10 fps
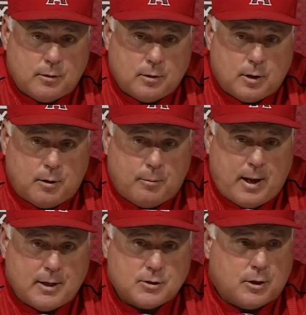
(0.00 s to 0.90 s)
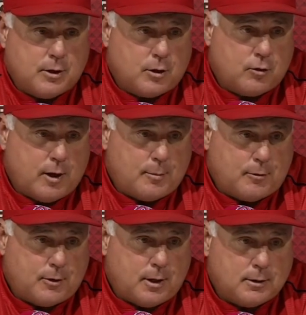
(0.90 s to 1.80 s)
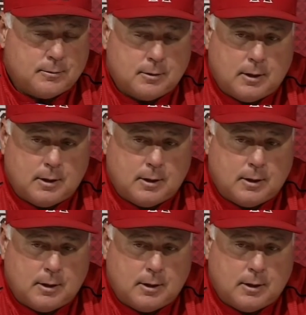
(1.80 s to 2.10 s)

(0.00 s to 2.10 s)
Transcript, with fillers: Yeah, you know, Matty's on an incredible run,